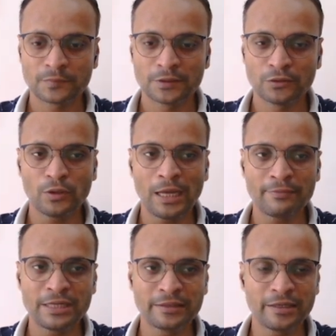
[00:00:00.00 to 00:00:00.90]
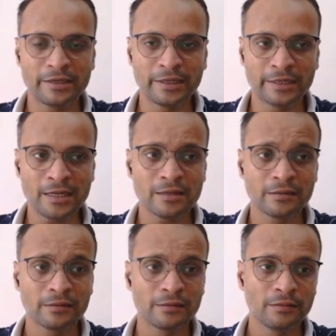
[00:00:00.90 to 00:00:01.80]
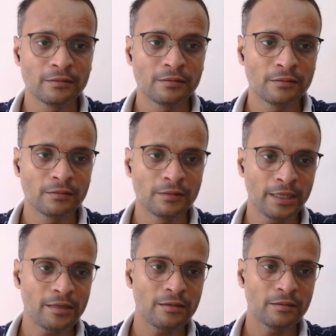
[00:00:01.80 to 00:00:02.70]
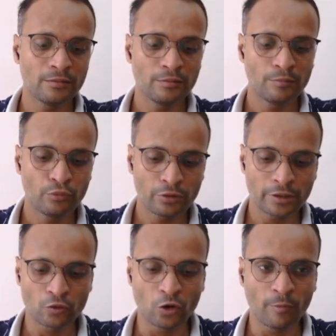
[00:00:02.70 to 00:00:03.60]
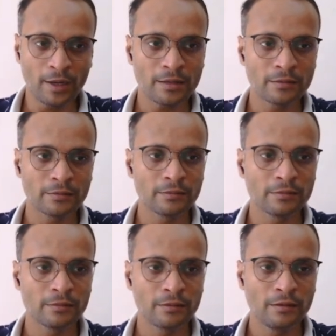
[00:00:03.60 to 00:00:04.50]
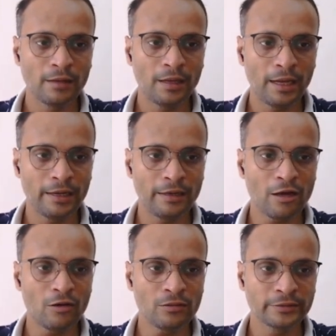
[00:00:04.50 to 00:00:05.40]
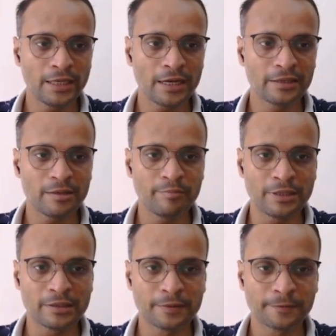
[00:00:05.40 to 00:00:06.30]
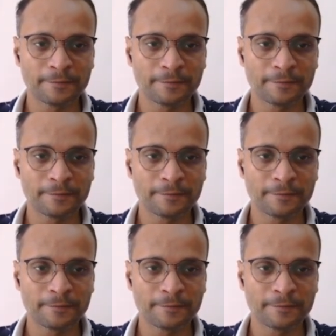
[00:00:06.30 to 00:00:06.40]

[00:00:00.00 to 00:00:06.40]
So I have selected the data, then put the comma, and now select the bin.